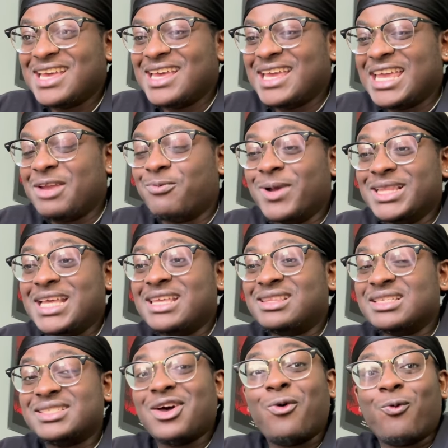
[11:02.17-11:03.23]
He really hit the
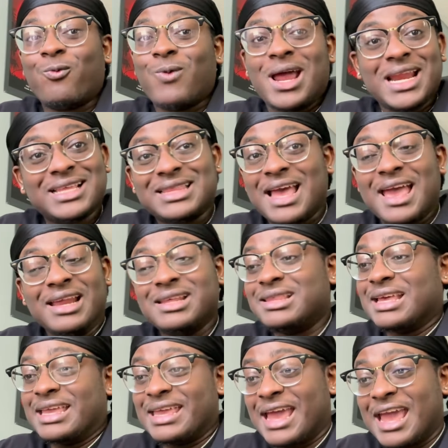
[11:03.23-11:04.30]
zone right at the end of the
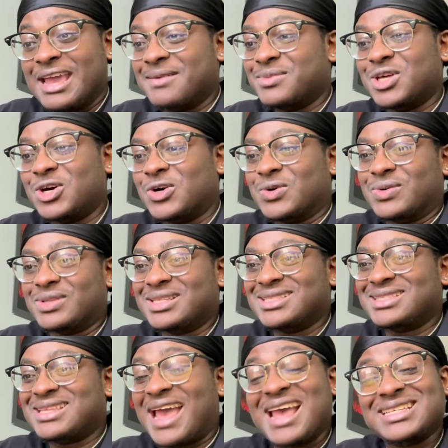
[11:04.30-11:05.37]
game, though.
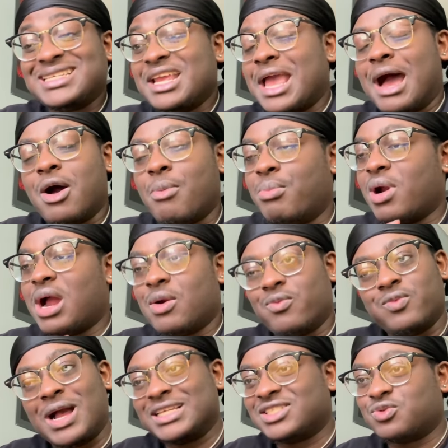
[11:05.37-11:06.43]
That shit, I, bro,
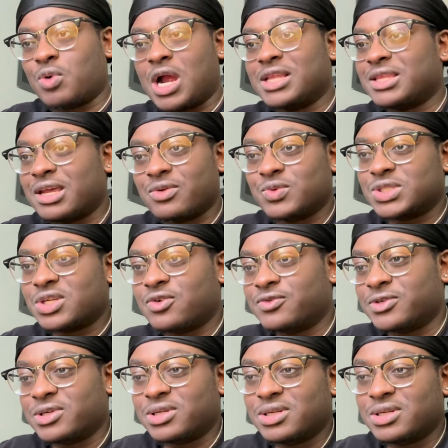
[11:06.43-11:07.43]
I, I swear I thought it was over.